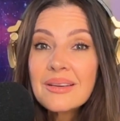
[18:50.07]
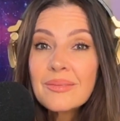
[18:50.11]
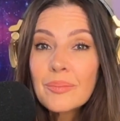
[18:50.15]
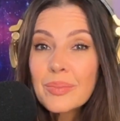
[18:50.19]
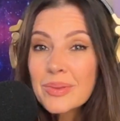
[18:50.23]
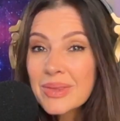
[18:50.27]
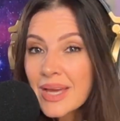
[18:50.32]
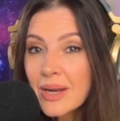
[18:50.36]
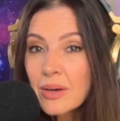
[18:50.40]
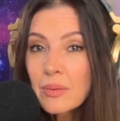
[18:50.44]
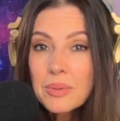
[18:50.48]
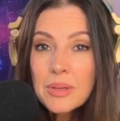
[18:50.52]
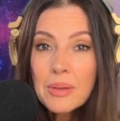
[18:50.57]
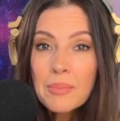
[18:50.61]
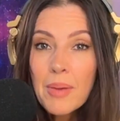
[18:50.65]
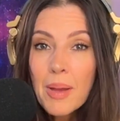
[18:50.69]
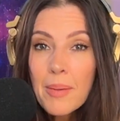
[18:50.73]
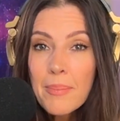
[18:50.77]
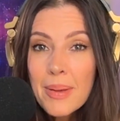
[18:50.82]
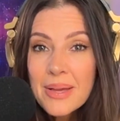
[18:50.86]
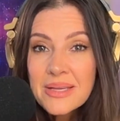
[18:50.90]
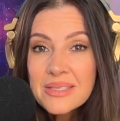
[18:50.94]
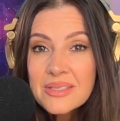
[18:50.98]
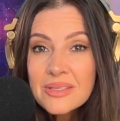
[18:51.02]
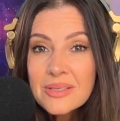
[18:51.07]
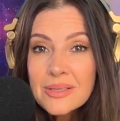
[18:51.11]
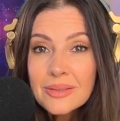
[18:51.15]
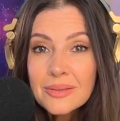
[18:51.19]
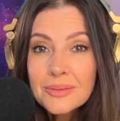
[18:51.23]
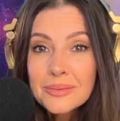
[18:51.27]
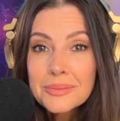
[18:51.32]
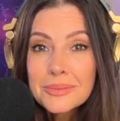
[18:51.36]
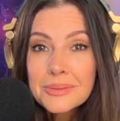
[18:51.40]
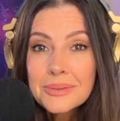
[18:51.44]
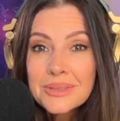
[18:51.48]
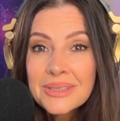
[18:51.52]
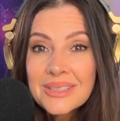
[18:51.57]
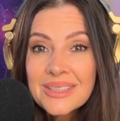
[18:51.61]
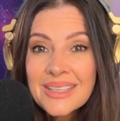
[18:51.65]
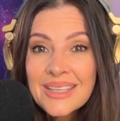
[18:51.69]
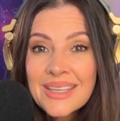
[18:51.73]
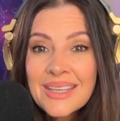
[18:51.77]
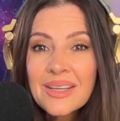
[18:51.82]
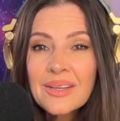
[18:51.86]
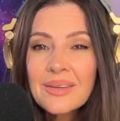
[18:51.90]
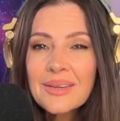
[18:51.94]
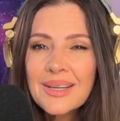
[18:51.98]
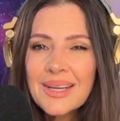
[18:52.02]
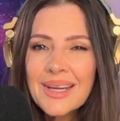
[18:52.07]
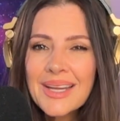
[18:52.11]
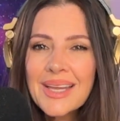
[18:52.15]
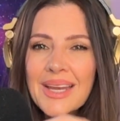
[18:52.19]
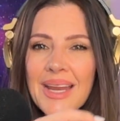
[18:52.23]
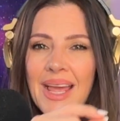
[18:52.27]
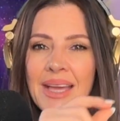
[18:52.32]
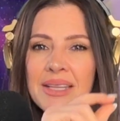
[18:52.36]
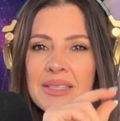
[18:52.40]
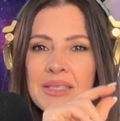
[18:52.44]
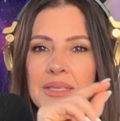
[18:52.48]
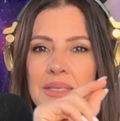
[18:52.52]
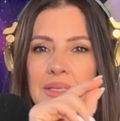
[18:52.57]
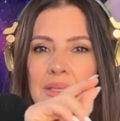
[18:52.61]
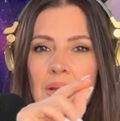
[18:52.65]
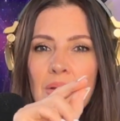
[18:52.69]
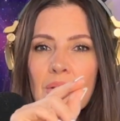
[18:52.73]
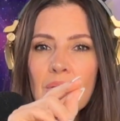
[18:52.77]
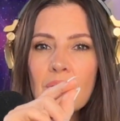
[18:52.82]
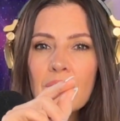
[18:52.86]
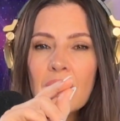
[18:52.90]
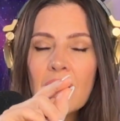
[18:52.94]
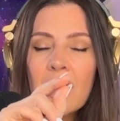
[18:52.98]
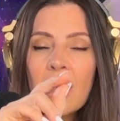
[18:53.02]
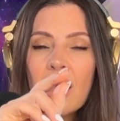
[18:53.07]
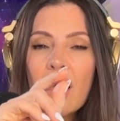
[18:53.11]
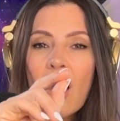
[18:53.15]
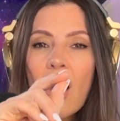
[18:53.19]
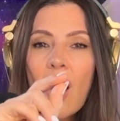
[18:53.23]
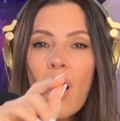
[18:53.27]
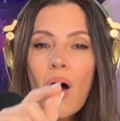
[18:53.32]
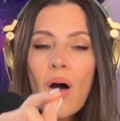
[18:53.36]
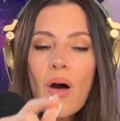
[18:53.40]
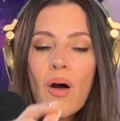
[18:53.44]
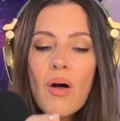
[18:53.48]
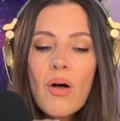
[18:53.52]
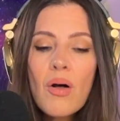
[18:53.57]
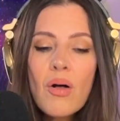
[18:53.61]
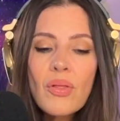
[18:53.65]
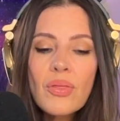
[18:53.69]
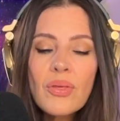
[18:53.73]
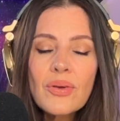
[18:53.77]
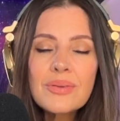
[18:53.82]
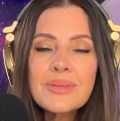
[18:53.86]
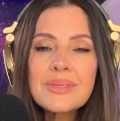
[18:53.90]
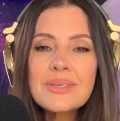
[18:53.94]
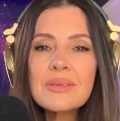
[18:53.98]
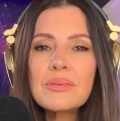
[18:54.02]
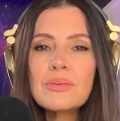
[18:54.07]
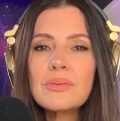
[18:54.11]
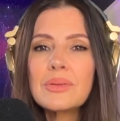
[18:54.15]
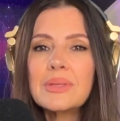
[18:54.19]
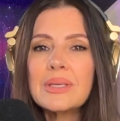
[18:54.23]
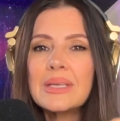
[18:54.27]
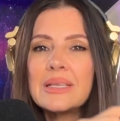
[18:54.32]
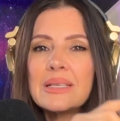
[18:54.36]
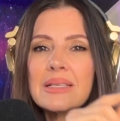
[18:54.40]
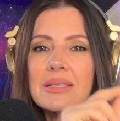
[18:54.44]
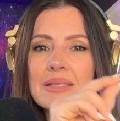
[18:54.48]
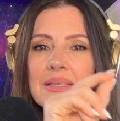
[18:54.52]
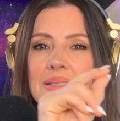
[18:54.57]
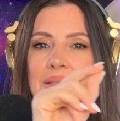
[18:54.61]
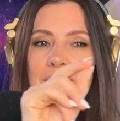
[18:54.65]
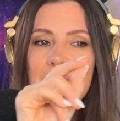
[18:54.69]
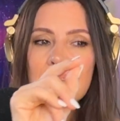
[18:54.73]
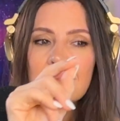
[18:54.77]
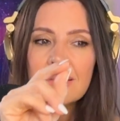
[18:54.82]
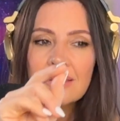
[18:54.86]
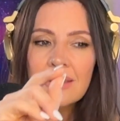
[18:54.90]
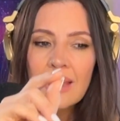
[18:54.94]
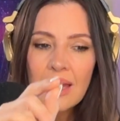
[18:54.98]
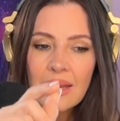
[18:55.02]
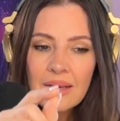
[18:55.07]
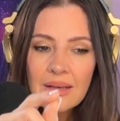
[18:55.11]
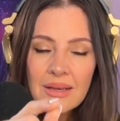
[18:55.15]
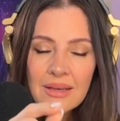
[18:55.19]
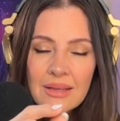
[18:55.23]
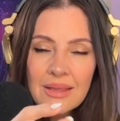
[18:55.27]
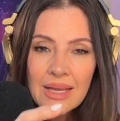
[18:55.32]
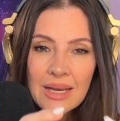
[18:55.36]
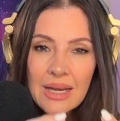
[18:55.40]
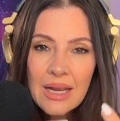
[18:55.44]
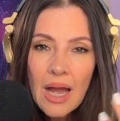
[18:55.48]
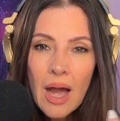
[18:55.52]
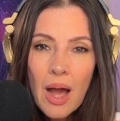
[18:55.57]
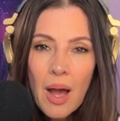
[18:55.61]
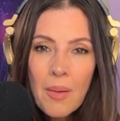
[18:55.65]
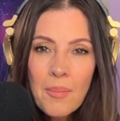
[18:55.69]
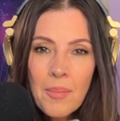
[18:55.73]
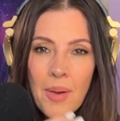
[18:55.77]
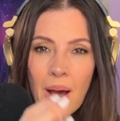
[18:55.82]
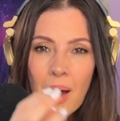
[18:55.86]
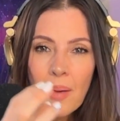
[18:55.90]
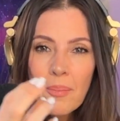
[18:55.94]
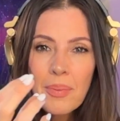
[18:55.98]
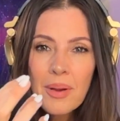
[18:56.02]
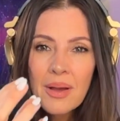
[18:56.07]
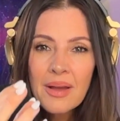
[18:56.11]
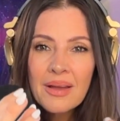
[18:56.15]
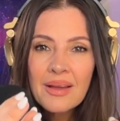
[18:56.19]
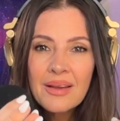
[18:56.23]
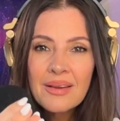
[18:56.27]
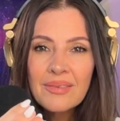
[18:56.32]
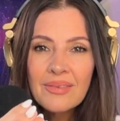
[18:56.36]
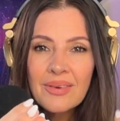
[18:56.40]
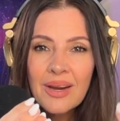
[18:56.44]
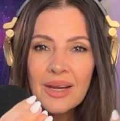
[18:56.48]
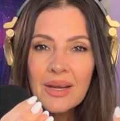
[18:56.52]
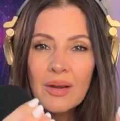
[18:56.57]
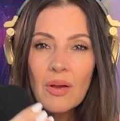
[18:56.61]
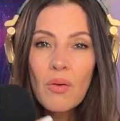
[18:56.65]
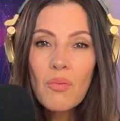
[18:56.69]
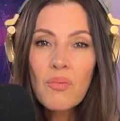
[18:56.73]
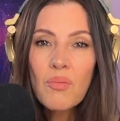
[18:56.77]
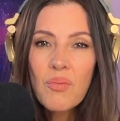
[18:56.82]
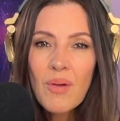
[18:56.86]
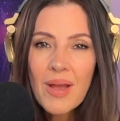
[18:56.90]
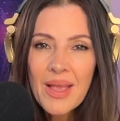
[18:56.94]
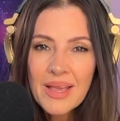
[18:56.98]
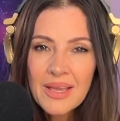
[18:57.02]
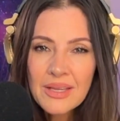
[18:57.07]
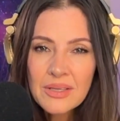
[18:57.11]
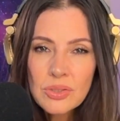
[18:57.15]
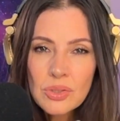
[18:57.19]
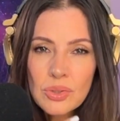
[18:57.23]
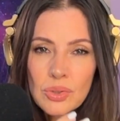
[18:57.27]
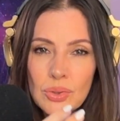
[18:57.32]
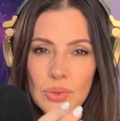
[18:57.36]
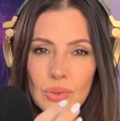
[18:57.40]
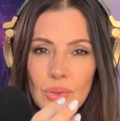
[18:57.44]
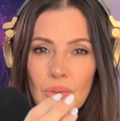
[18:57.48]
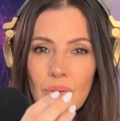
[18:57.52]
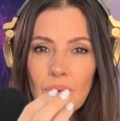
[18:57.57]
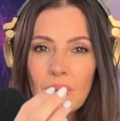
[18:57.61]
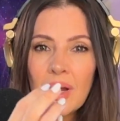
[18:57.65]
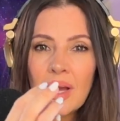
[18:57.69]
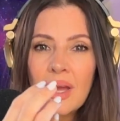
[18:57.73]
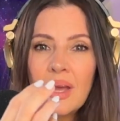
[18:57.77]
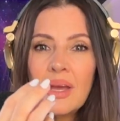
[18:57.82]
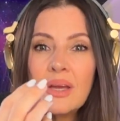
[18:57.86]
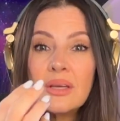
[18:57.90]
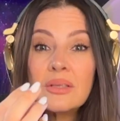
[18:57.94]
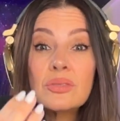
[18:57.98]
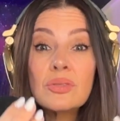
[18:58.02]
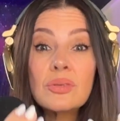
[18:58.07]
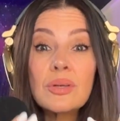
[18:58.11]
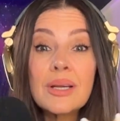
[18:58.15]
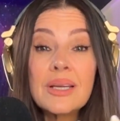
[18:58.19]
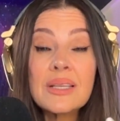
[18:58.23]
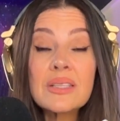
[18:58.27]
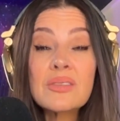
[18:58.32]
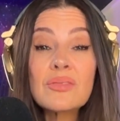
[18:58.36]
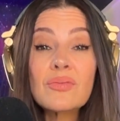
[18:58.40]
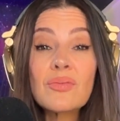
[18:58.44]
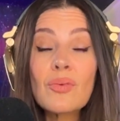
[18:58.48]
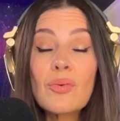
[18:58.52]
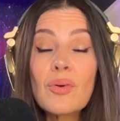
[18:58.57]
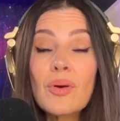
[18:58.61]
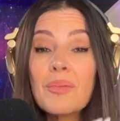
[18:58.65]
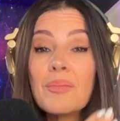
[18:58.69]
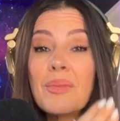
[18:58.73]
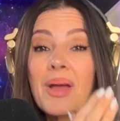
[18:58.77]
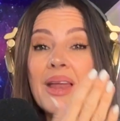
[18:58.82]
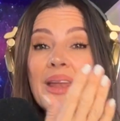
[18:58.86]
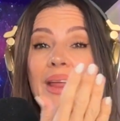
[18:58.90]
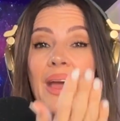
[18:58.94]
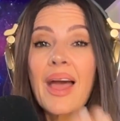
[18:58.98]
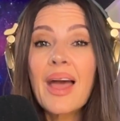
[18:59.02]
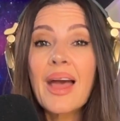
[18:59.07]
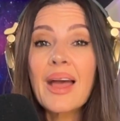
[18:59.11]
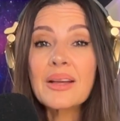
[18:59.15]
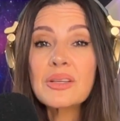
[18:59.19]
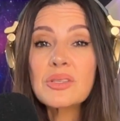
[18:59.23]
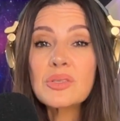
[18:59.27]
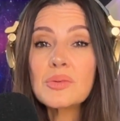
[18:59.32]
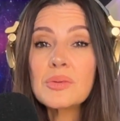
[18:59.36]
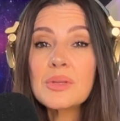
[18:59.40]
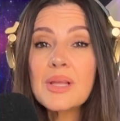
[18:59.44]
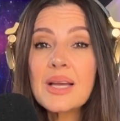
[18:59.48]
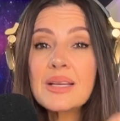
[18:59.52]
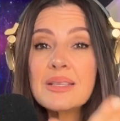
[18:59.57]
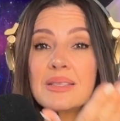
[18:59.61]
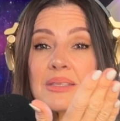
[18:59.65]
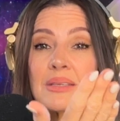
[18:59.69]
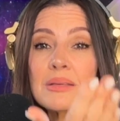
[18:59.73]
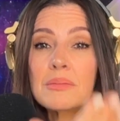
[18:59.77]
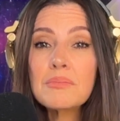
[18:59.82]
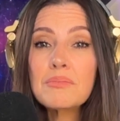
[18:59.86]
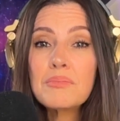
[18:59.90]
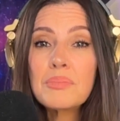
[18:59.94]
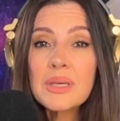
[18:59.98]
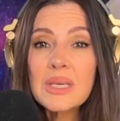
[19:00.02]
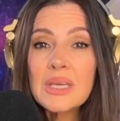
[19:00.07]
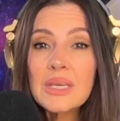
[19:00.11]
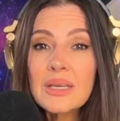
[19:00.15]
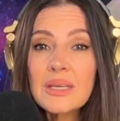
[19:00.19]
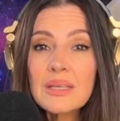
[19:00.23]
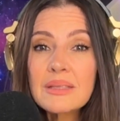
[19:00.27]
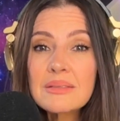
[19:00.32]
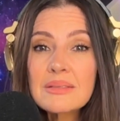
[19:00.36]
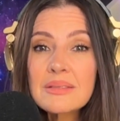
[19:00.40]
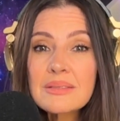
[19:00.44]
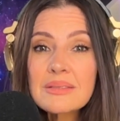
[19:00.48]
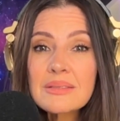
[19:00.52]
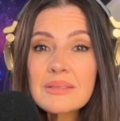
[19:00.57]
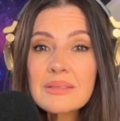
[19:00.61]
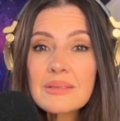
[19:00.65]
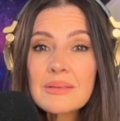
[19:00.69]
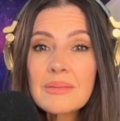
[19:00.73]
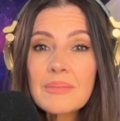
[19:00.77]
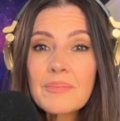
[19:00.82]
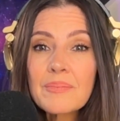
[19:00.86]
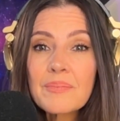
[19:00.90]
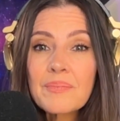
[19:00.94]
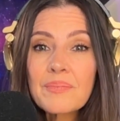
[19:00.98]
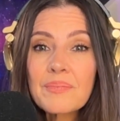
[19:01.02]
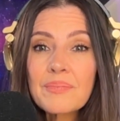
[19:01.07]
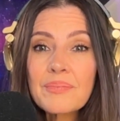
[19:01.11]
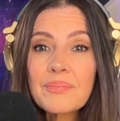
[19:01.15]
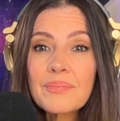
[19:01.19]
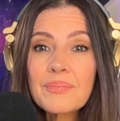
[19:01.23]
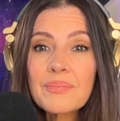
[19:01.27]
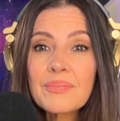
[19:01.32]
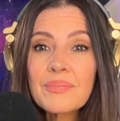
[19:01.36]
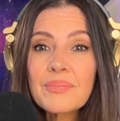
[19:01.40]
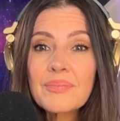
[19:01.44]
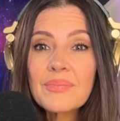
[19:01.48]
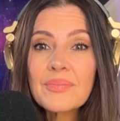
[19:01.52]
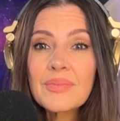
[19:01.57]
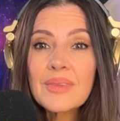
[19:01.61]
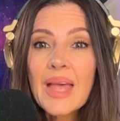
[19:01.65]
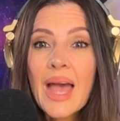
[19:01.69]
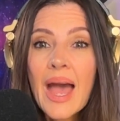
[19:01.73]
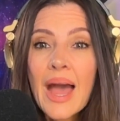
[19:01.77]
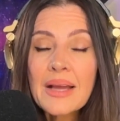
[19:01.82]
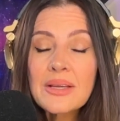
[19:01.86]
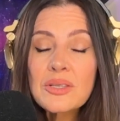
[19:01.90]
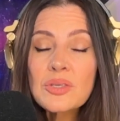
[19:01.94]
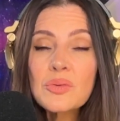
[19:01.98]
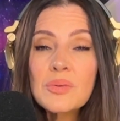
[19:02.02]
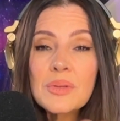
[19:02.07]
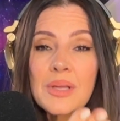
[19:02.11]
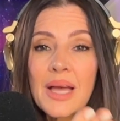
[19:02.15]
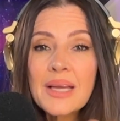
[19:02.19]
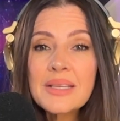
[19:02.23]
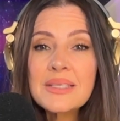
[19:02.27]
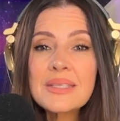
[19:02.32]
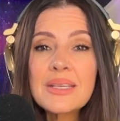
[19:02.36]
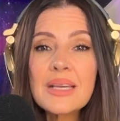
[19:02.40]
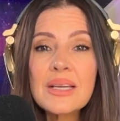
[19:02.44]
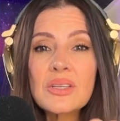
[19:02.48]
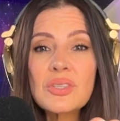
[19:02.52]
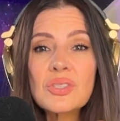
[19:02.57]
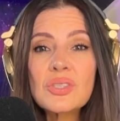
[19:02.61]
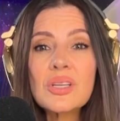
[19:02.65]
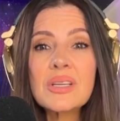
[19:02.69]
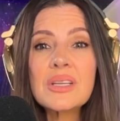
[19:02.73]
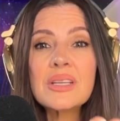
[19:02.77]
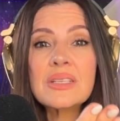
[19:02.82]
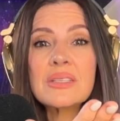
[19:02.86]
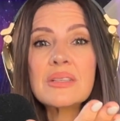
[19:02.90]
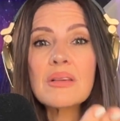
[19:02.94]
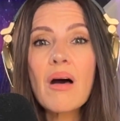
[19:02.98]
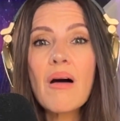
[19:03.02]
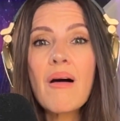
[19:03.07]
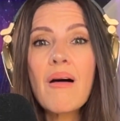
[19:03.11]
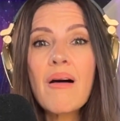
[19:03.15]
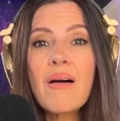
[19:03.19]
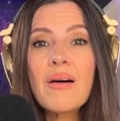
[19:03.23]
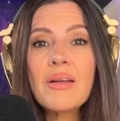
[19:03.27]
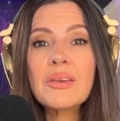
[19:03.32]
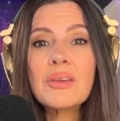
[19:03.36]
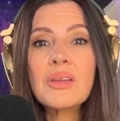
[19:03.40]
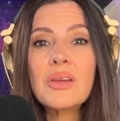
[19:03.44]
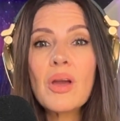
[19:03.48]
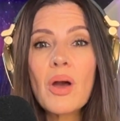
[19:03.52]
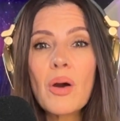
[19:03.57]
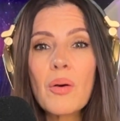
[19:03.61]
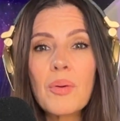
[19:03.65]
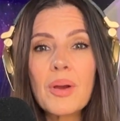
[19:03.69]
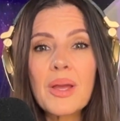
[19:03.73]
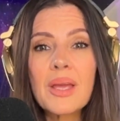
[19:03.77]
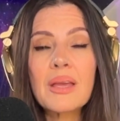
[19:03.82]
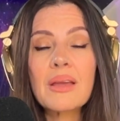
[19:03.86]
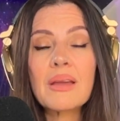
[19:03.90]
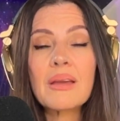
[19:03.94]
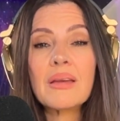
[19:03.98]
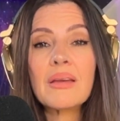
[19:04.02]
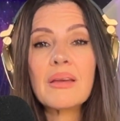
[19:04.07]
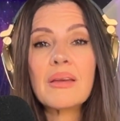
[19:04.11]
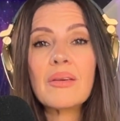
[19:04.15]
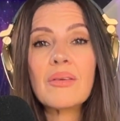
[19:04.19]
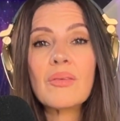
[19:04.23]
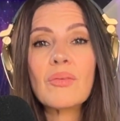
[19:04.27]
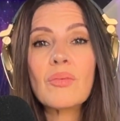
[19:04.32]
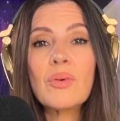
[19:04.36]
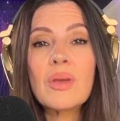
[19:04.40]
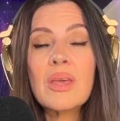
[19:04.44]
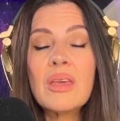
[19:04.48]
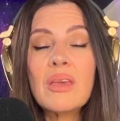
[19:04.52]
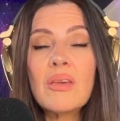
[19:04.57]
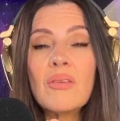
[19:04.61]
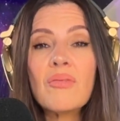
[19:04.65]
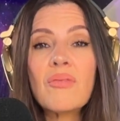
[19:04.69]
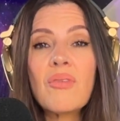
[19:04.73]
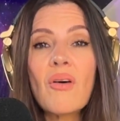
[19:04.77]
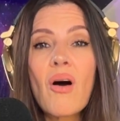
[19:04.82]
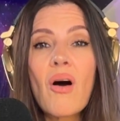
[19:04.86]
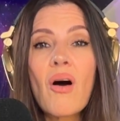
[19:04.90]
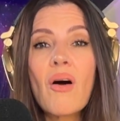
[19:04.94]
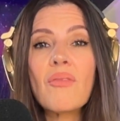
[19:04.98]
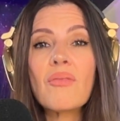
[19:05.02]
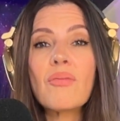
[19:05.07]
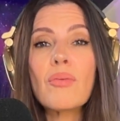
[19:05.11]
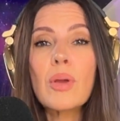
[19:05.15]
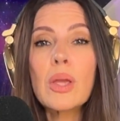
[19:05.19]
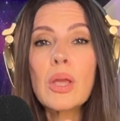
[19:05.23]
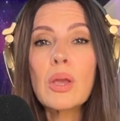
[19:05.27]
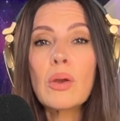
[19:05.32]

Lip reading: but that'll be my best you. Right. And so all those little things that come up, right? Awaken to, transform and actualize it, be it. Actualization is ongoing. We evolve, we